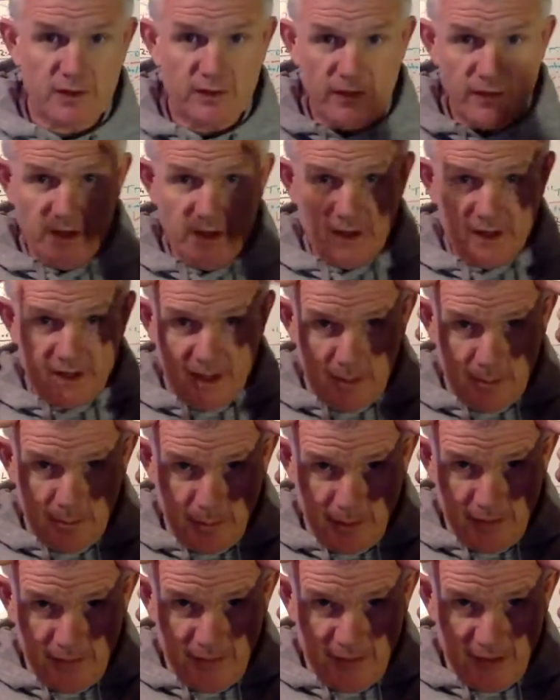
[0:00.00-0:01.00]
feet, they got to
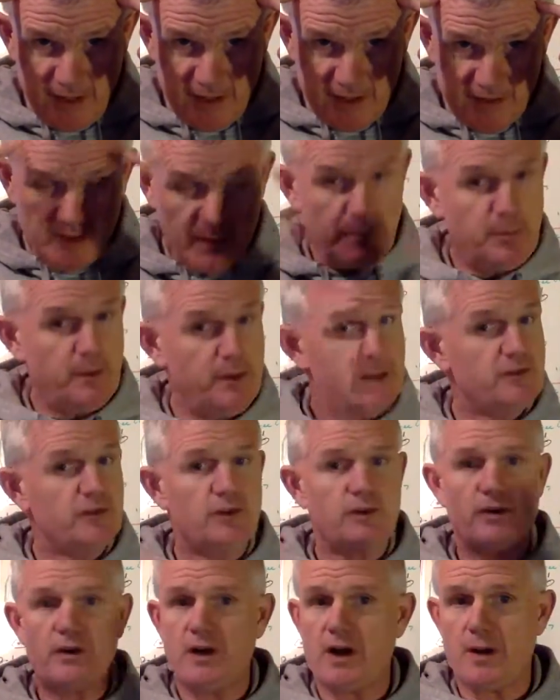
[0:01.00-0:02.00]
play fast up here, so
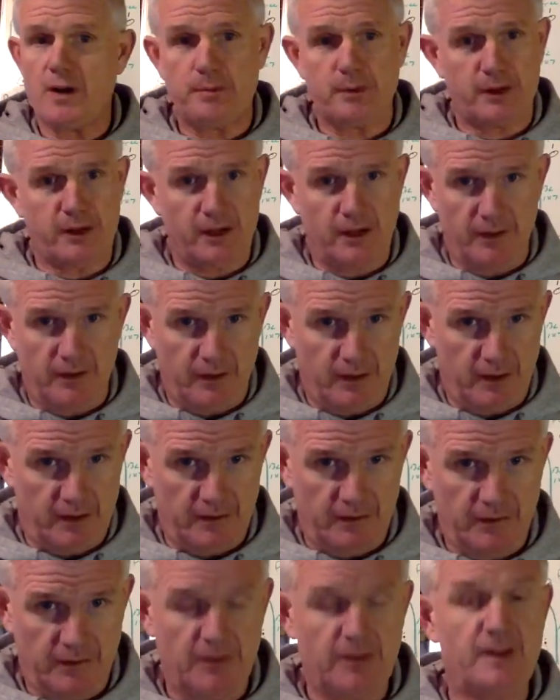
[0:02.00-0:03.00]
don't complicate
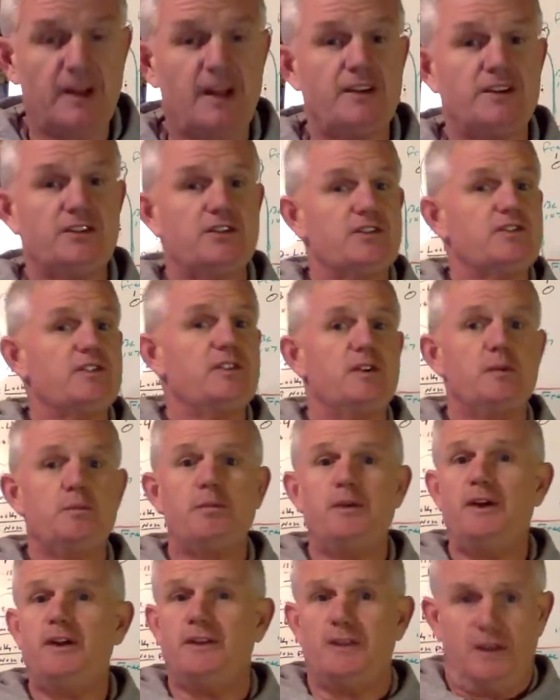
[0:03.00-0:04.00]
things. That's just an
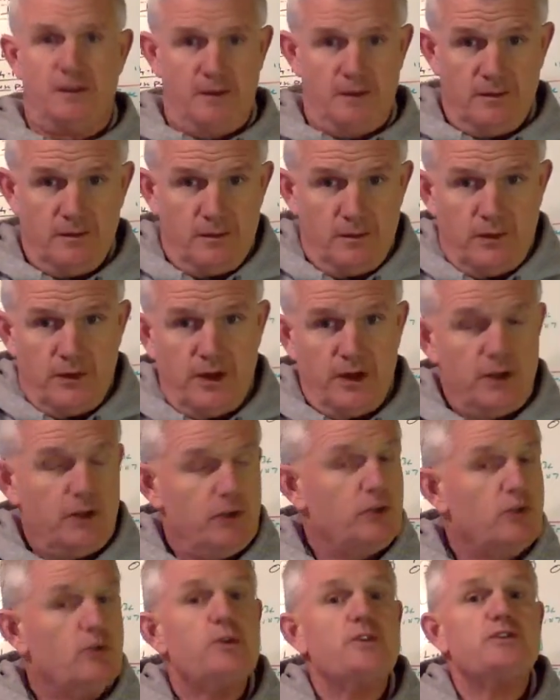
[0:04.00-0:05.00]
opinion. Okay,
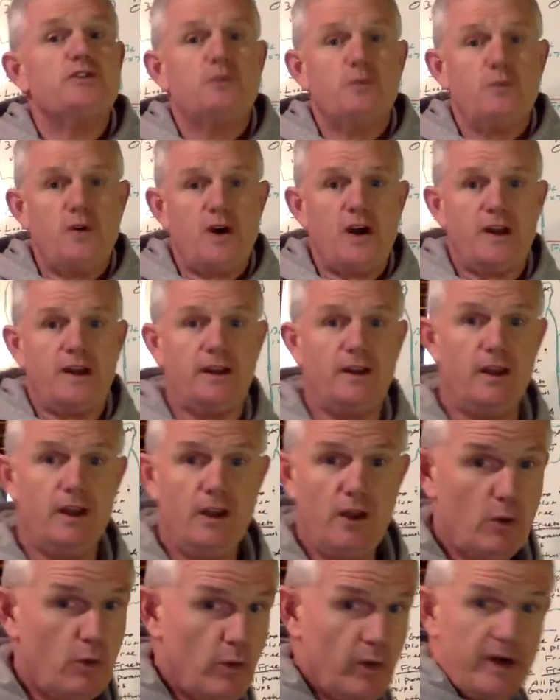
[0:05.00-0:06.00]
you do what you want,
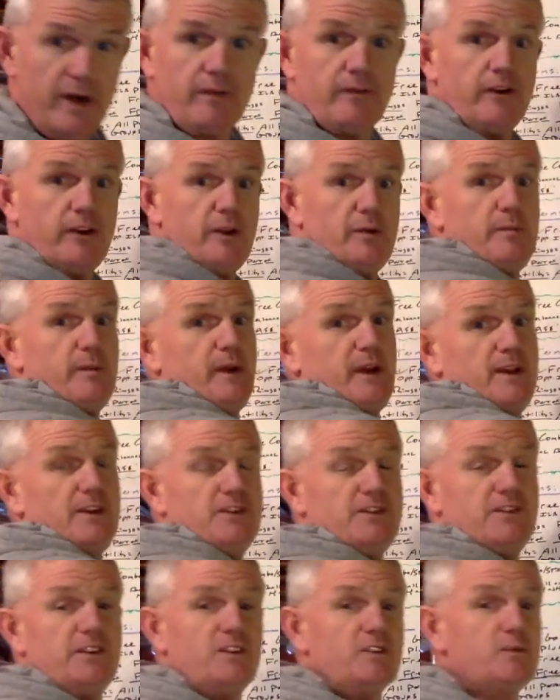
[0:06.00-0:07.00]
whatever your
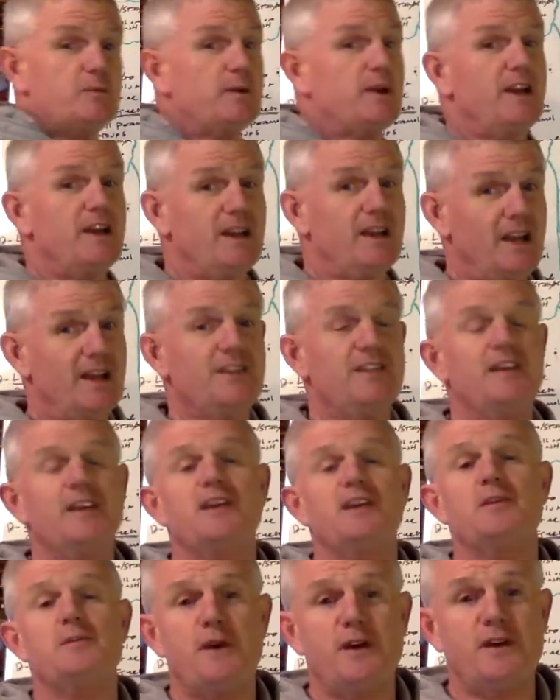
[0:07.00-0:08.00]
base is, but I
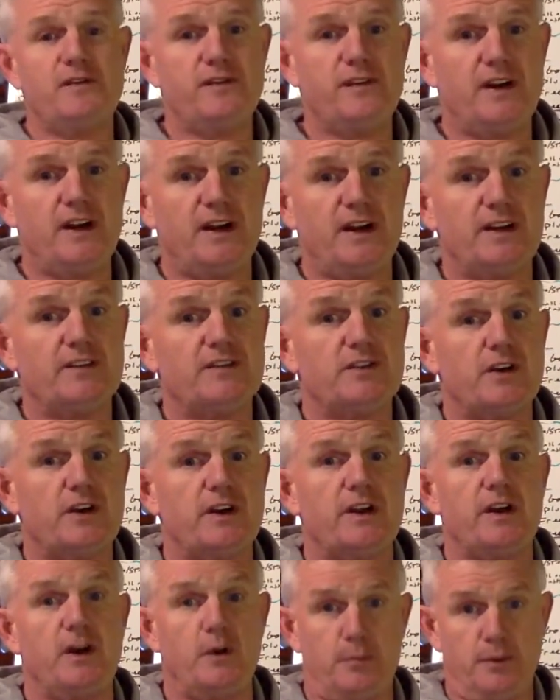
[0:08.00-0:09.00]
think you might find it's going
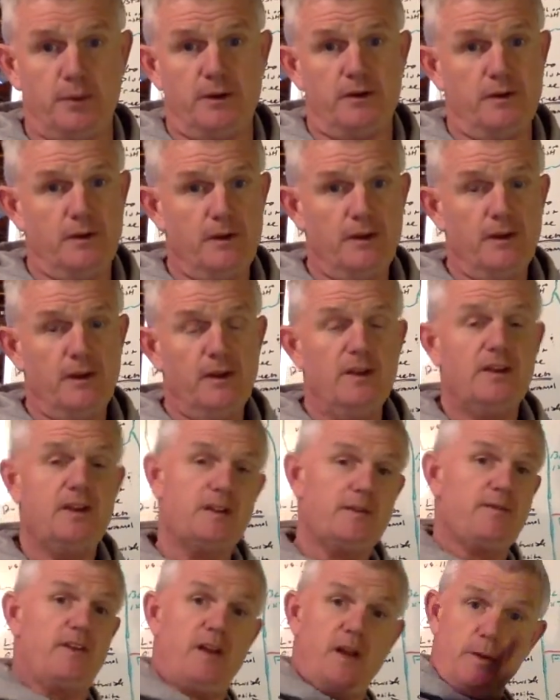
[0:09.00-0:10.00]
to help you.
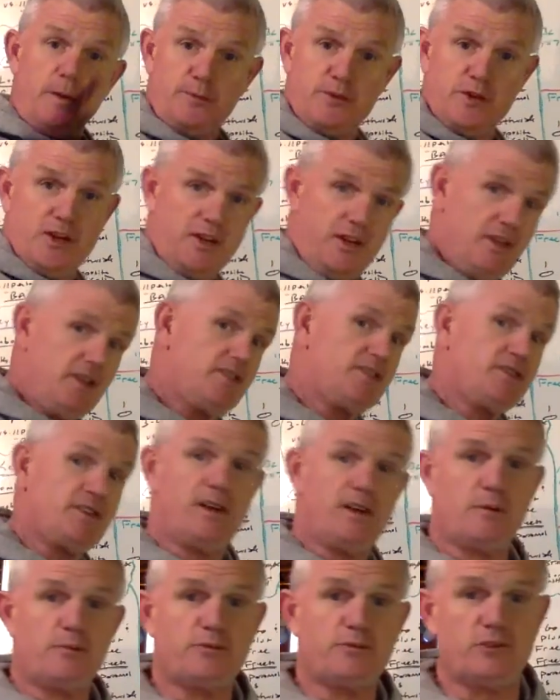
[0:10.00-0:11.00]
If it helps your kids, it
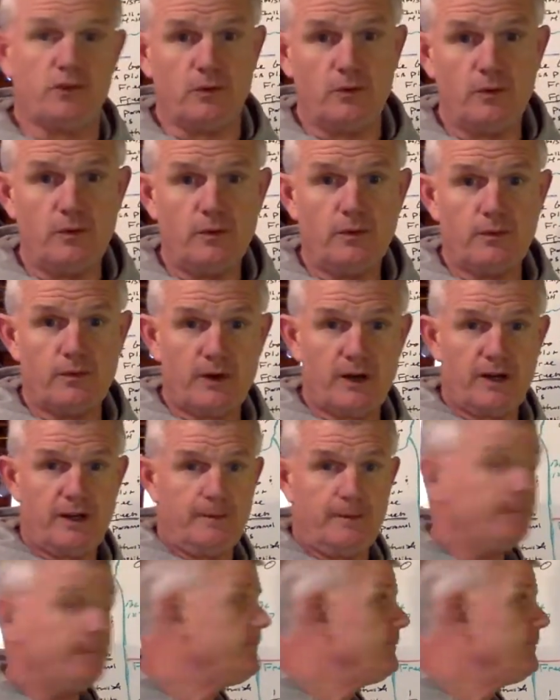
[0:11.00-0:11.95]
helps you, right?